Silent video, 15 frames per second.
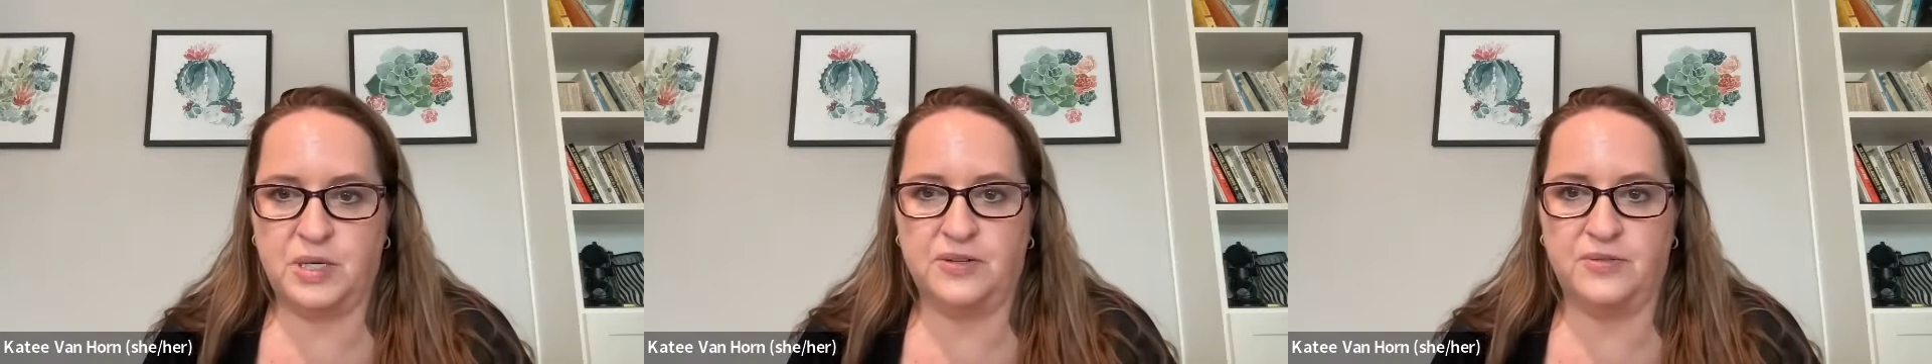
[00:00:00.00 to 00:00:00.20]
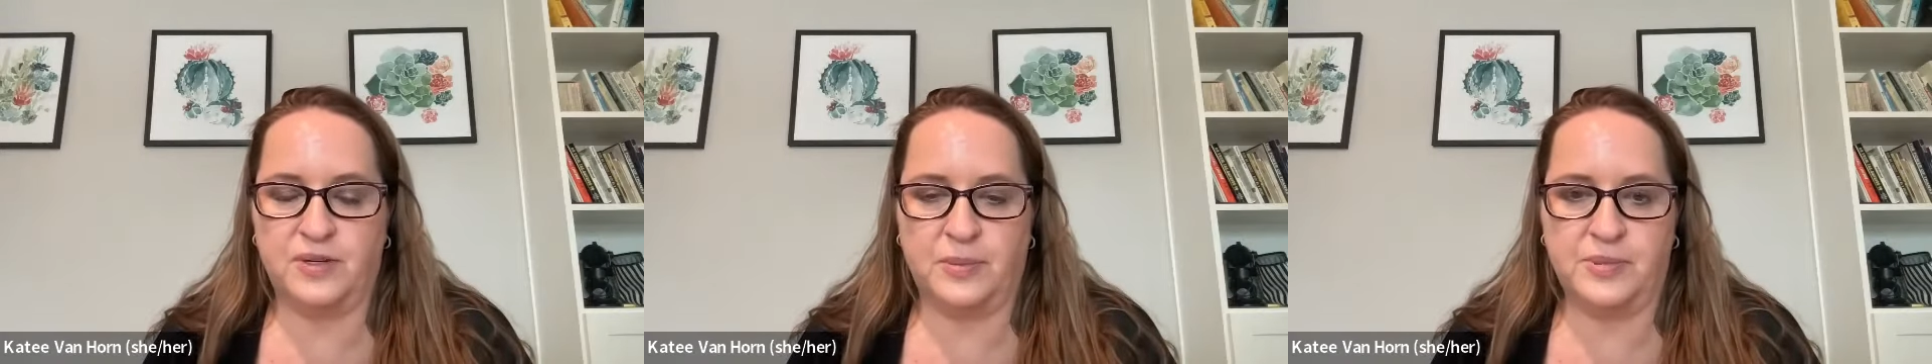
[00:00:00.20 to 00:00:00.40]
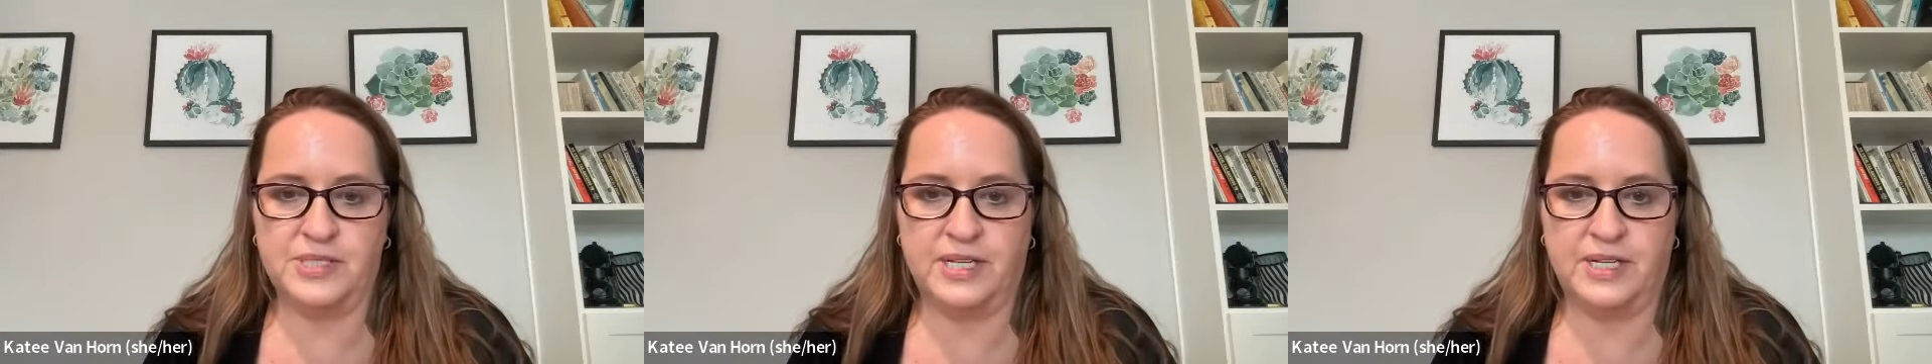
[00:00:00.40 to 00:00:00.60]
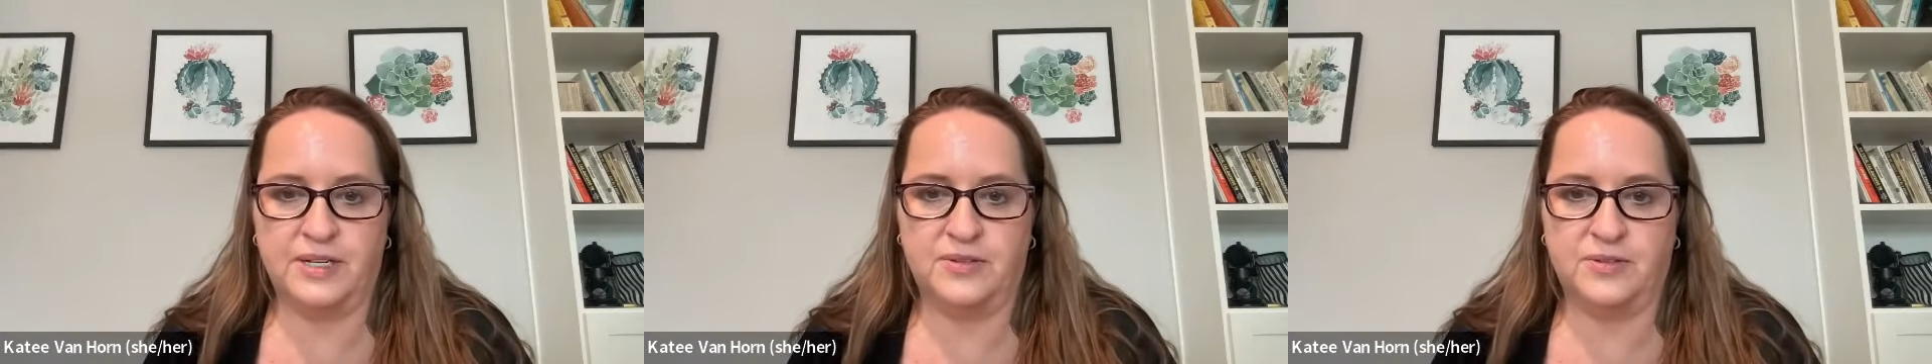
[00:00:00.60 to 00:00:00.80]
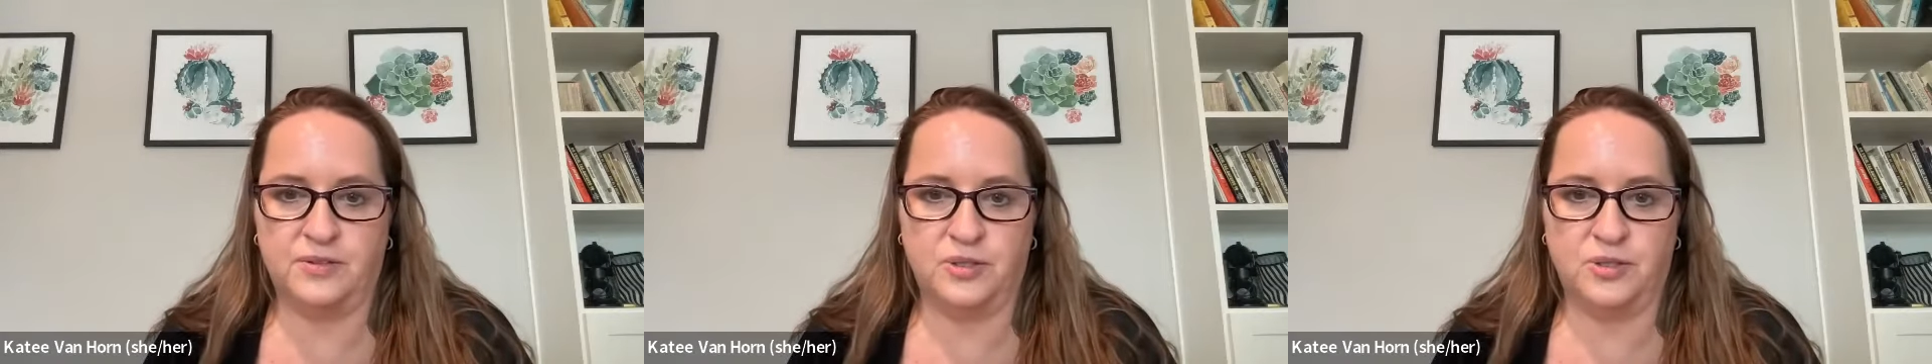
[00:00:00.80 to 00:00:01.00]

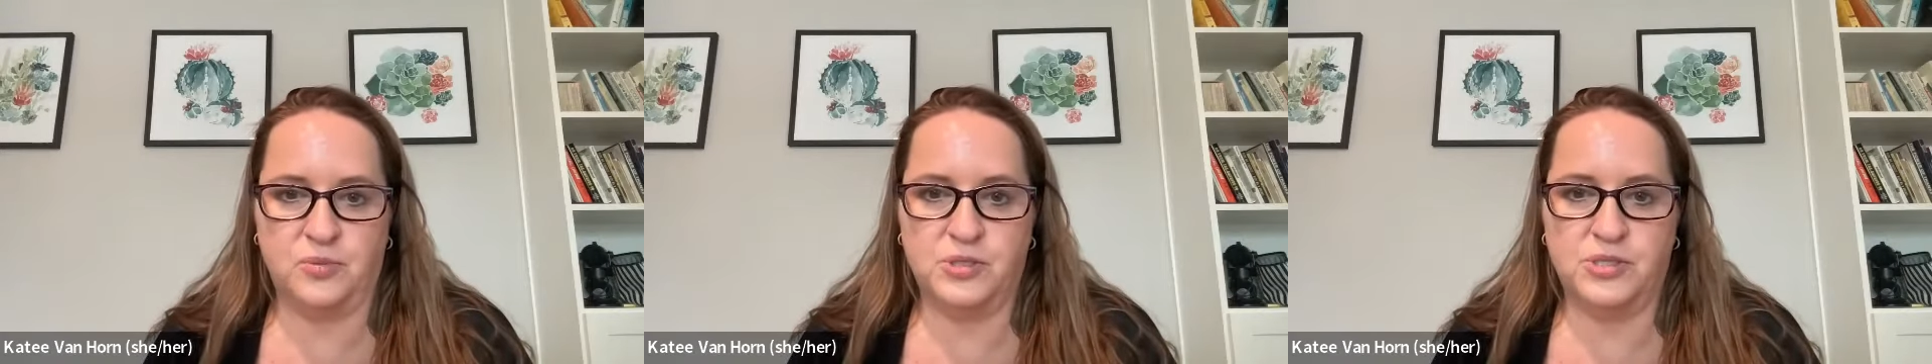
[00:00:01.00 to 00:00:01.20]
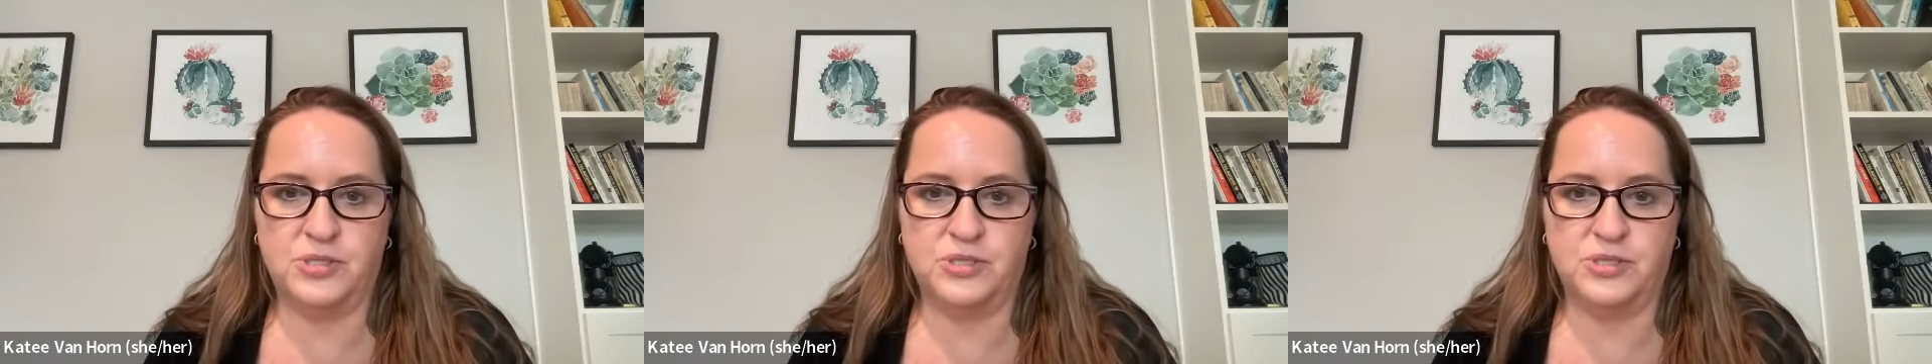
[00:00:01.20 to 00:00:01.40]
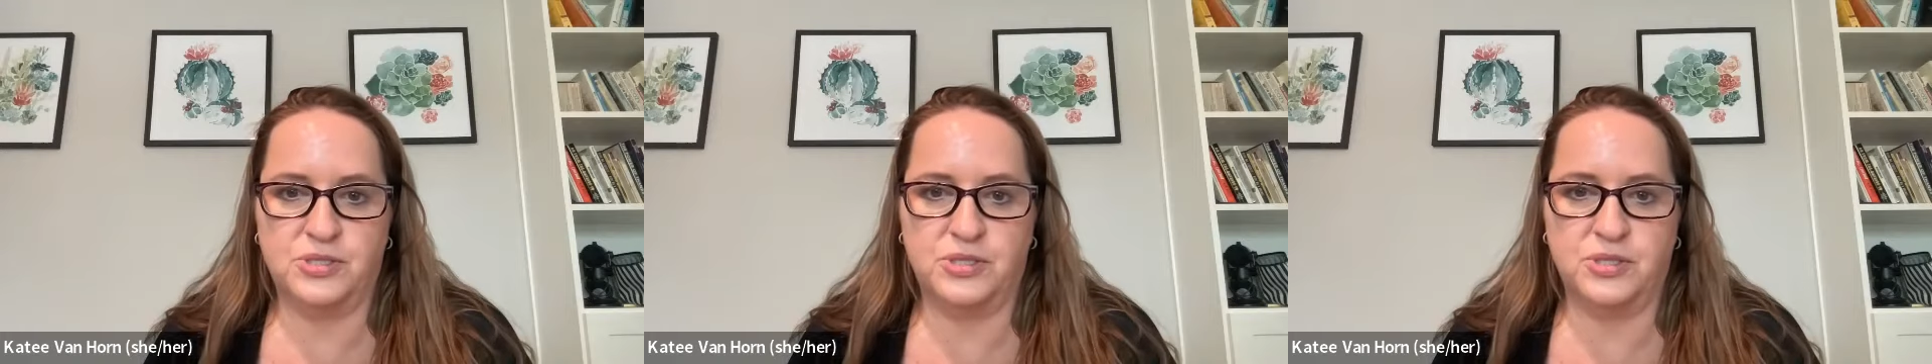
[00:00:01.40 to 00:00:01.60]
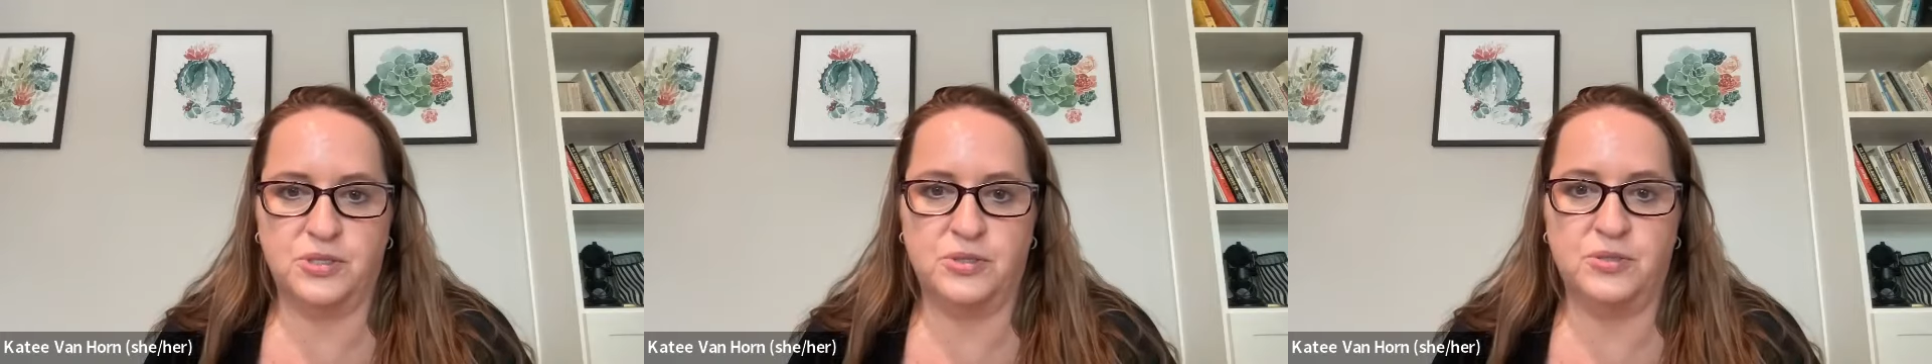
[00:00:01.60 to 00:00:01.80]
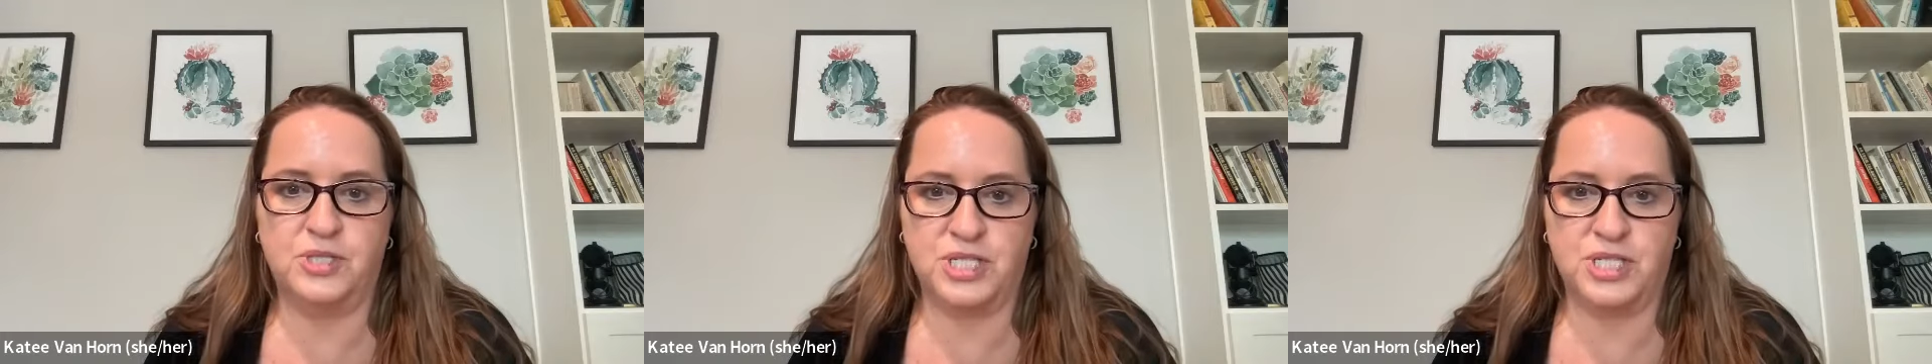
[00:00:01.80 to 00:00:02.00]
underrepresented groups
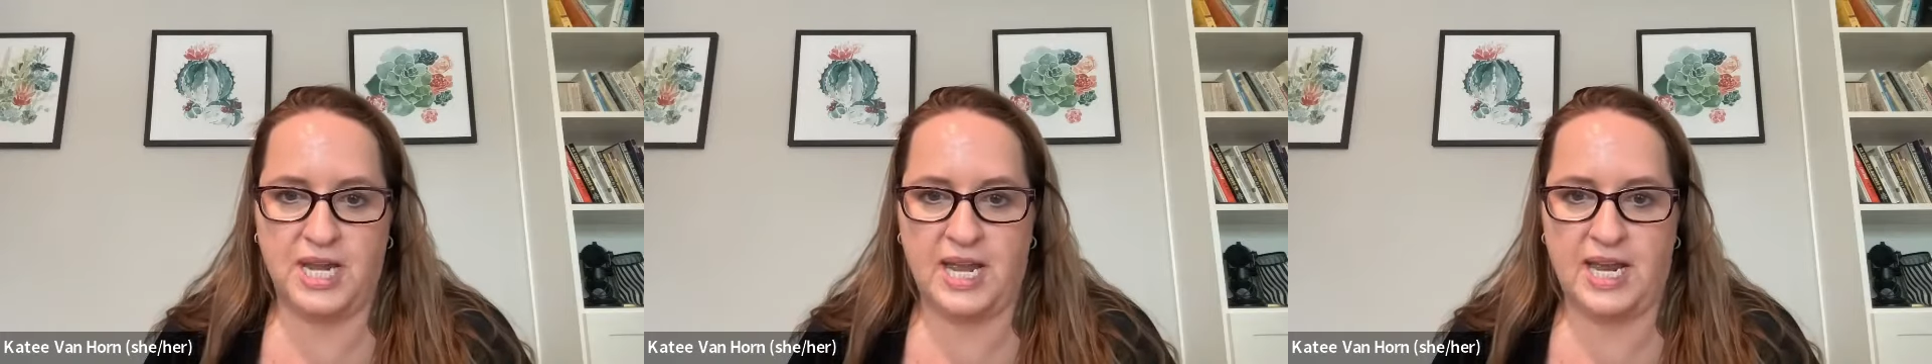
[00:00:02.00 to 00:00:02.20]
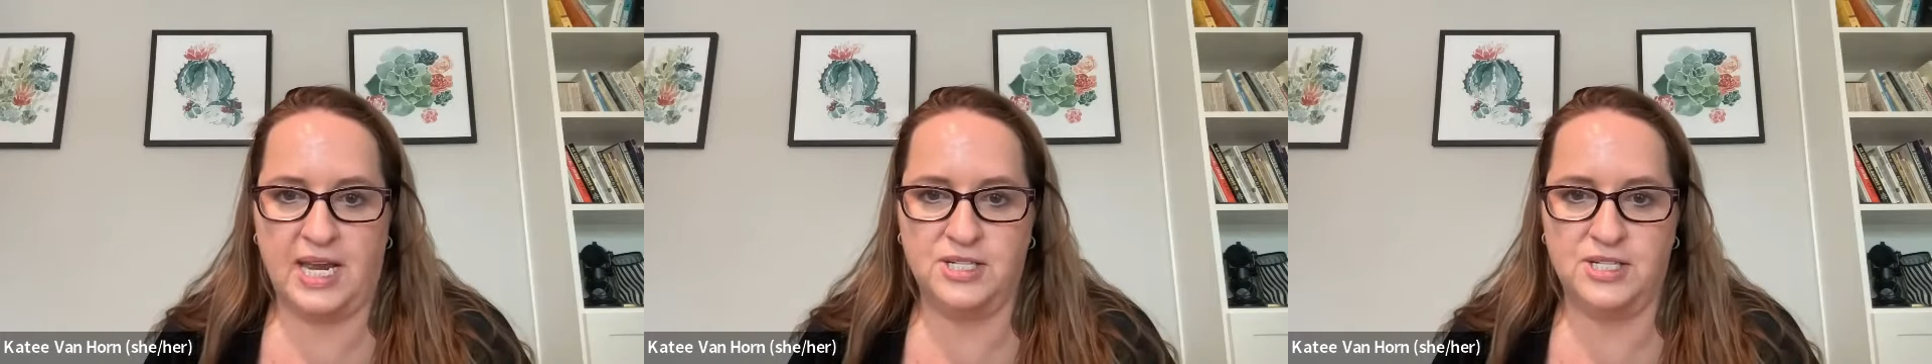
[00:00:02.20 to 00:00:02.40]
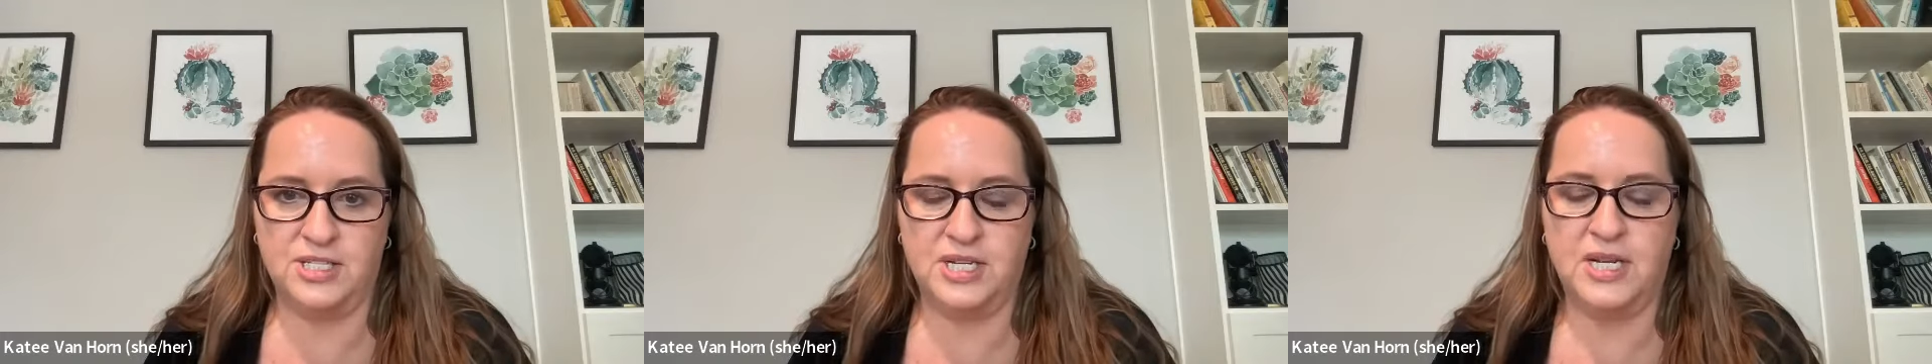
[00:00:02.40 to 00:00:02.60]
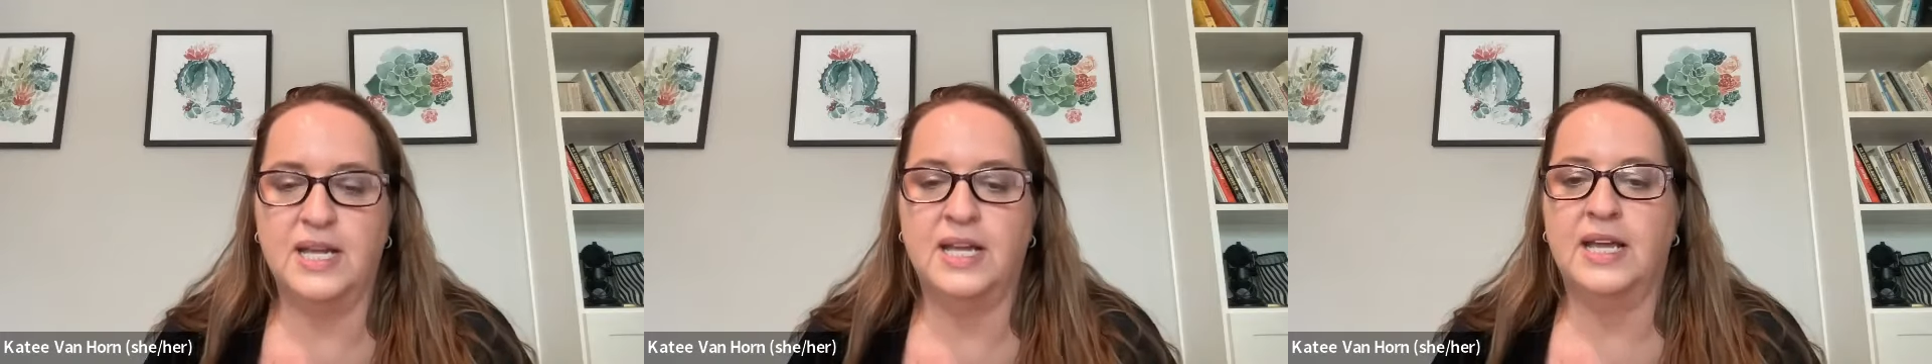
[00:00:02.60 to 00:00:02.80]
to change.